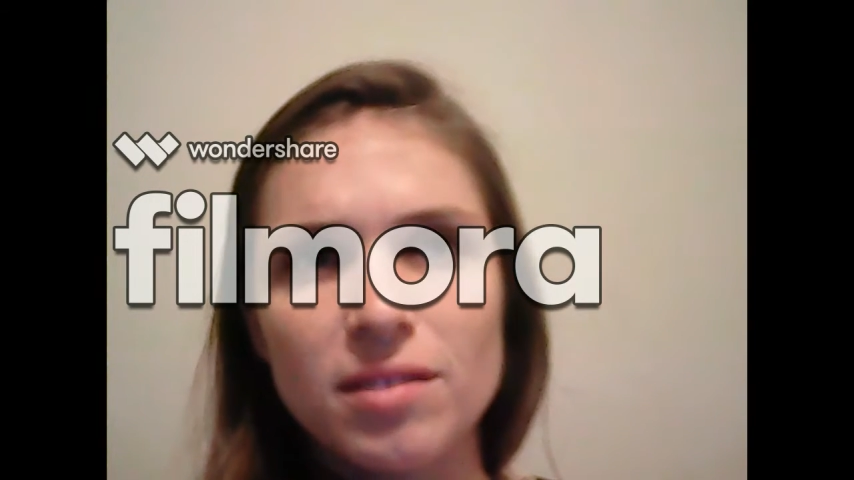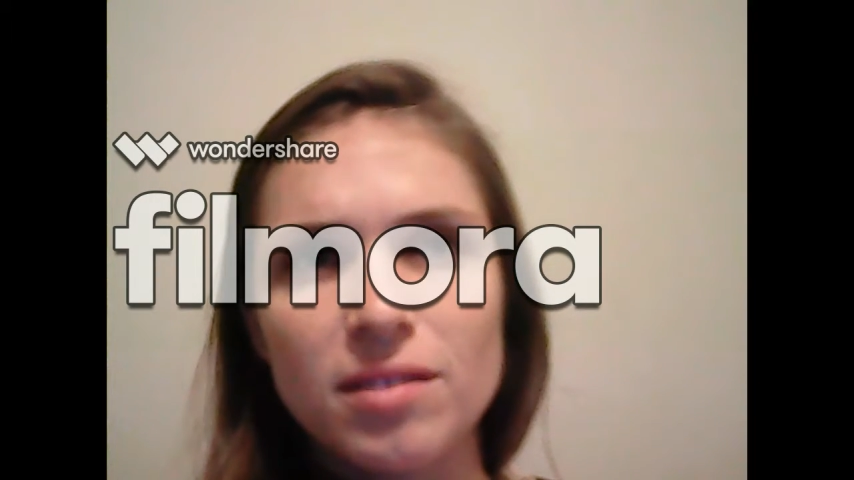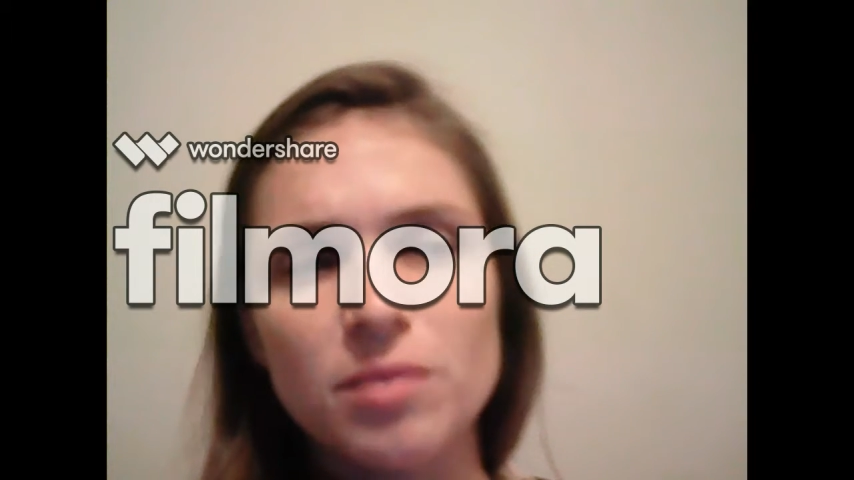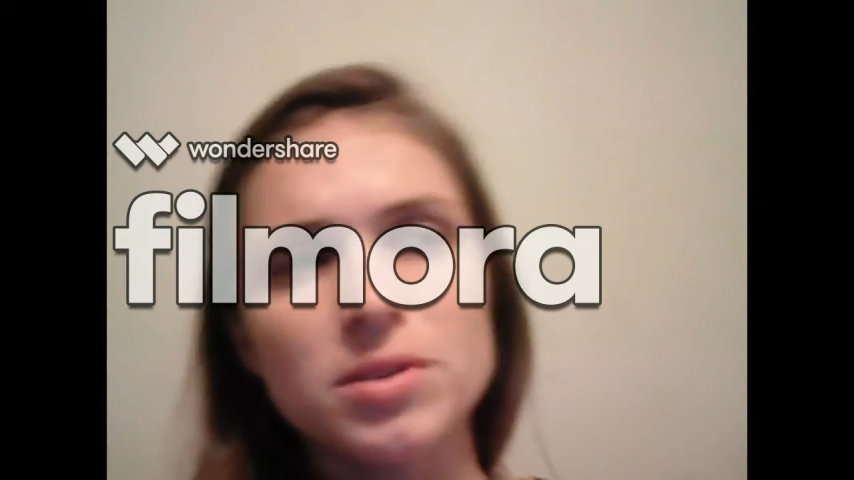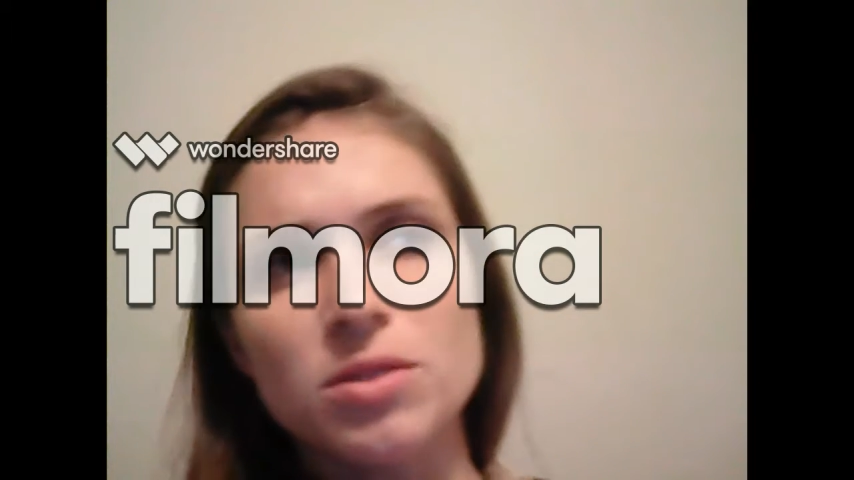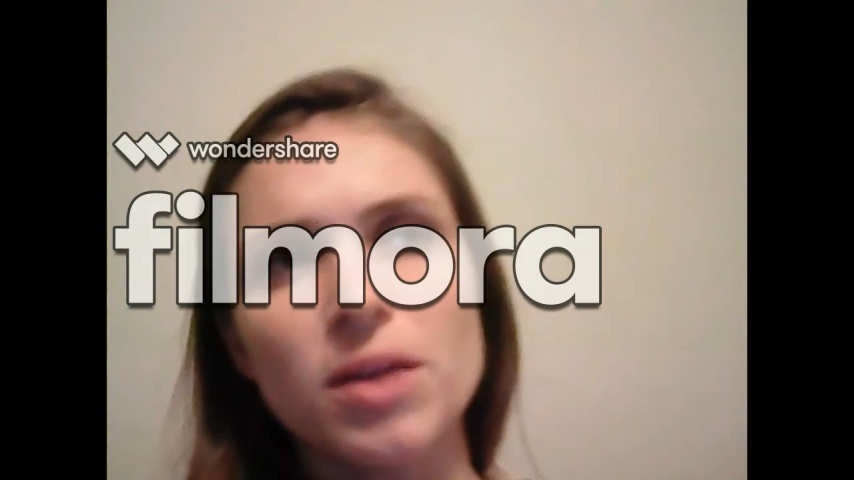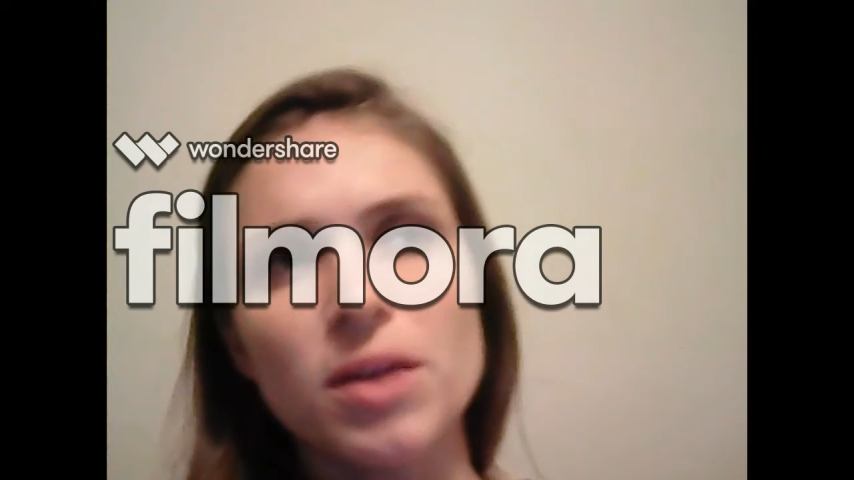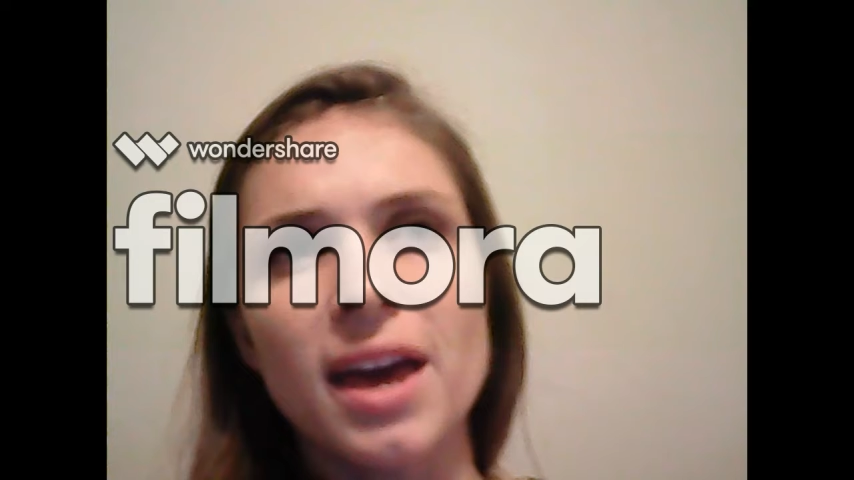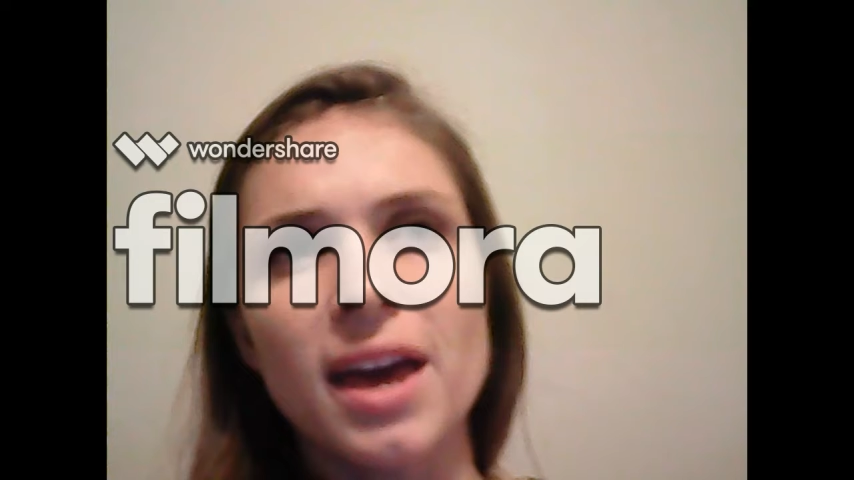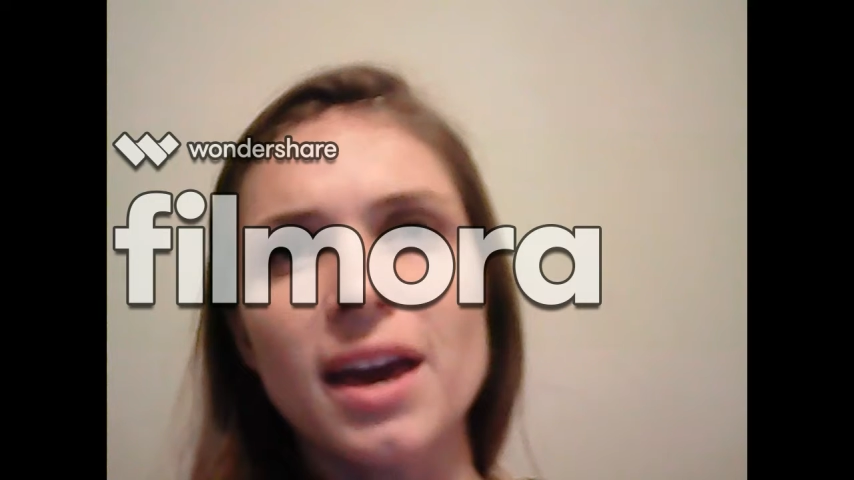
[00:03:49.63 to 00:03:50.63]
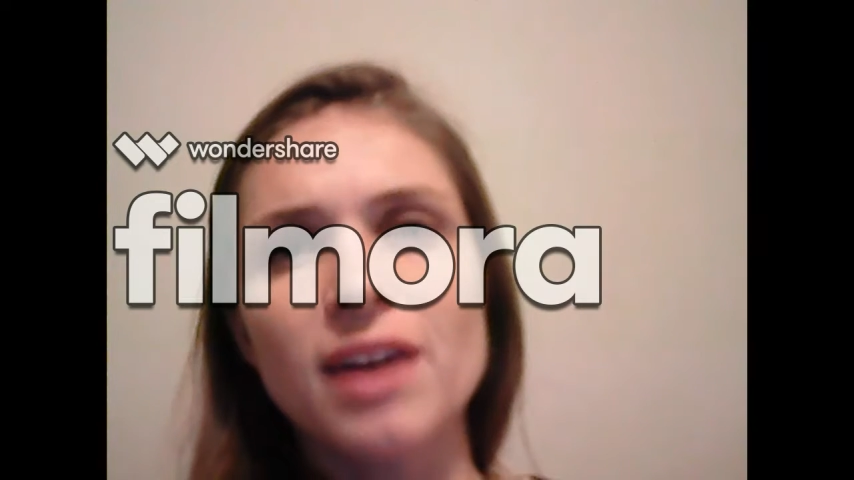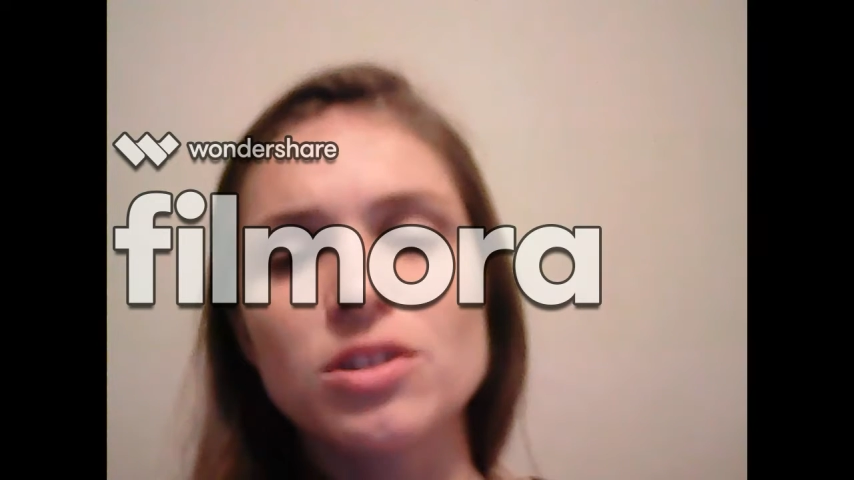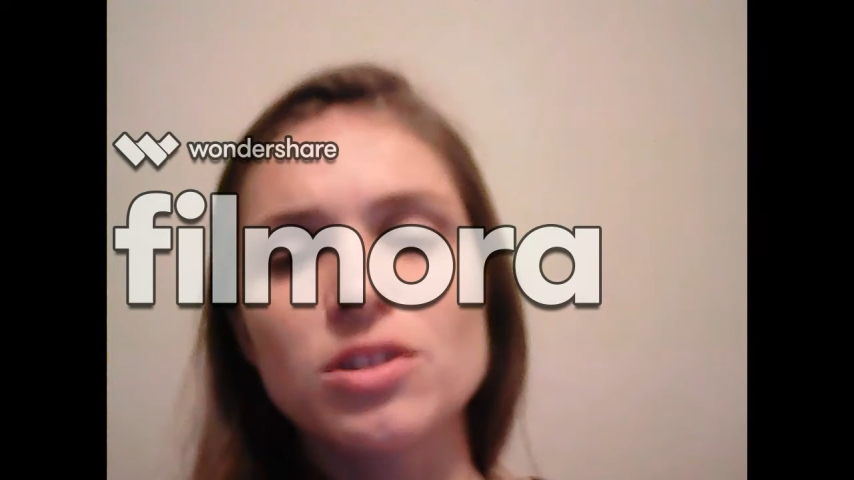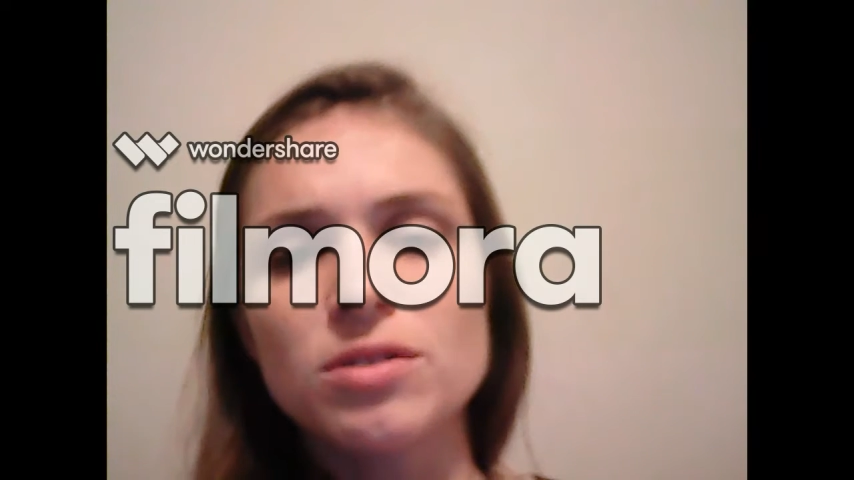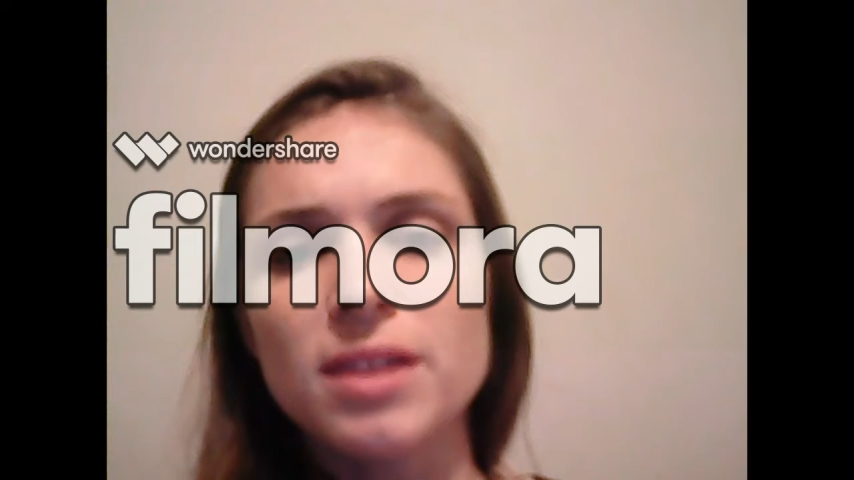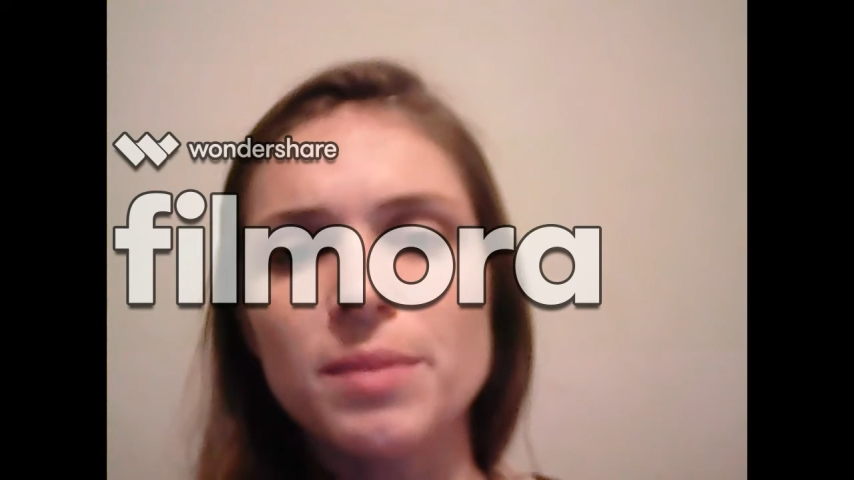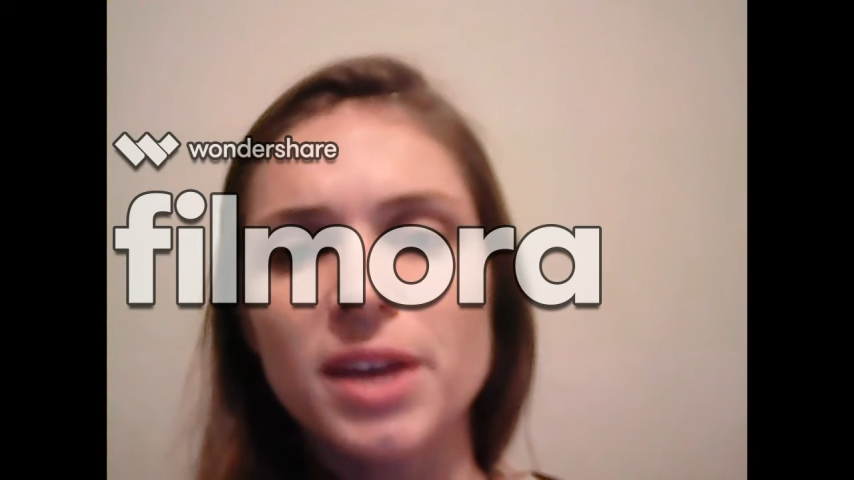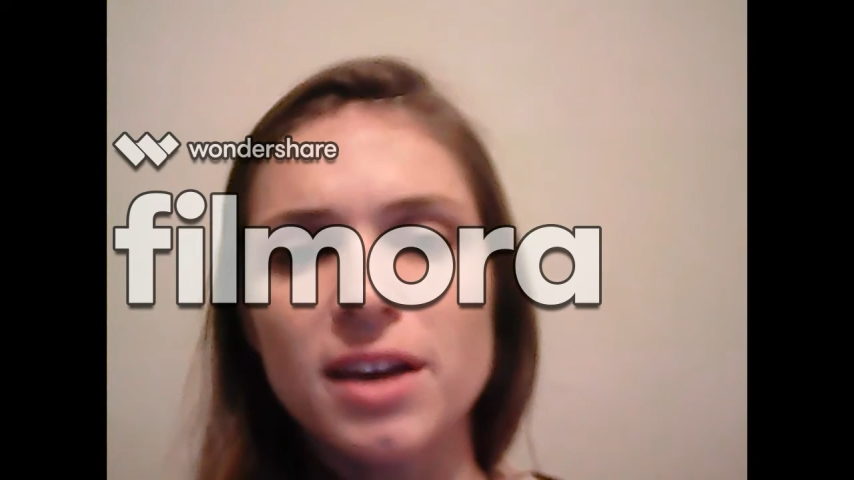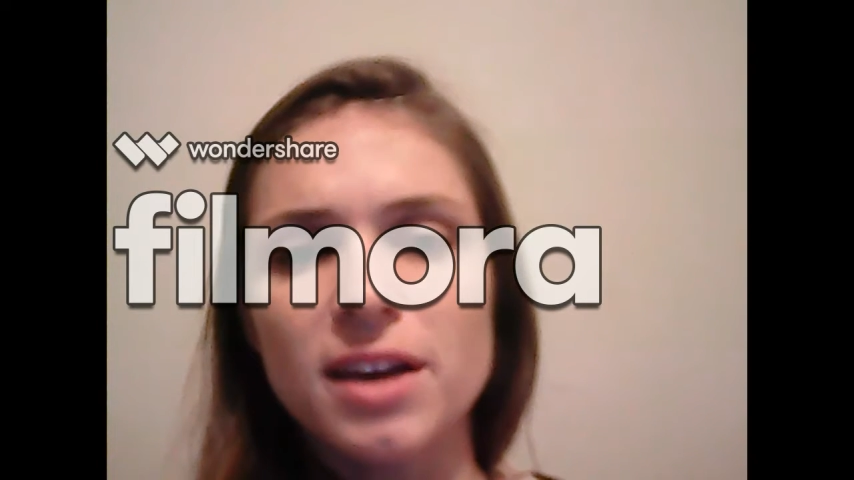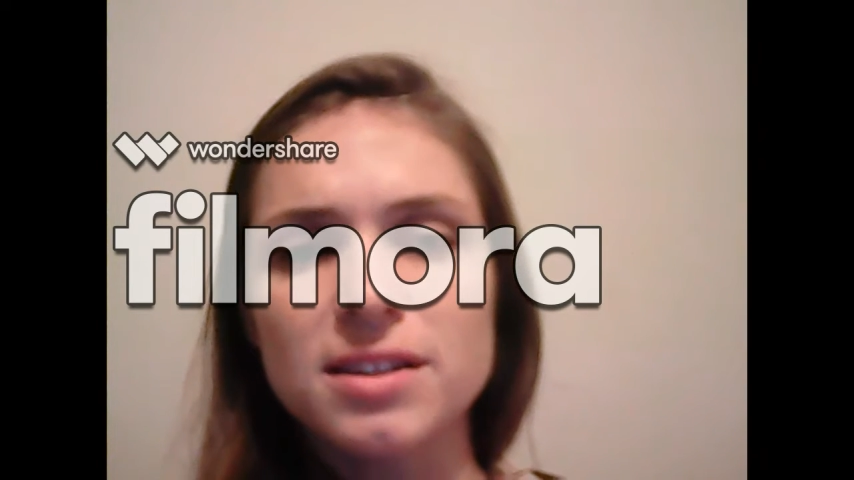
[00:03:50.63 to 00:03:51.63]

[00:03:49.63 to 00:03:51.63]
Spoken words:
it was okay actually because,